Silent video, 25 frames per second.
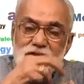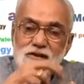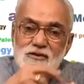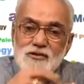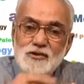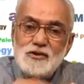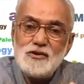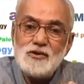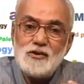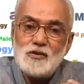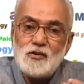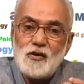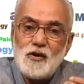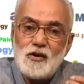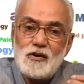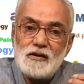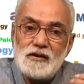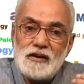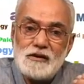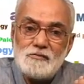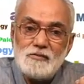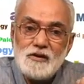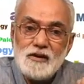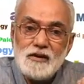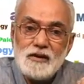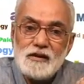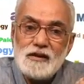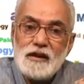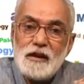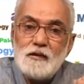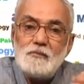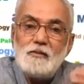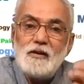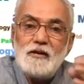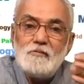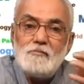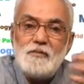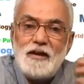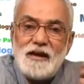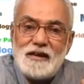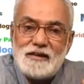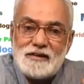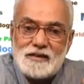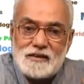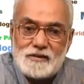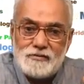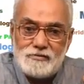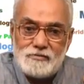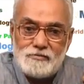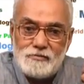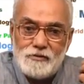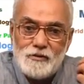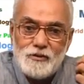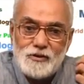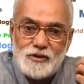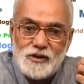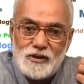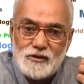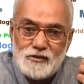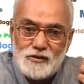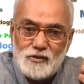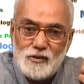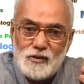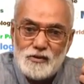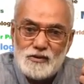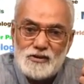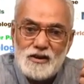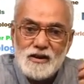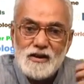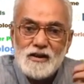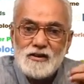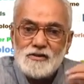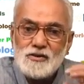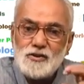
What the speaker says: So you call them double based fluted cores.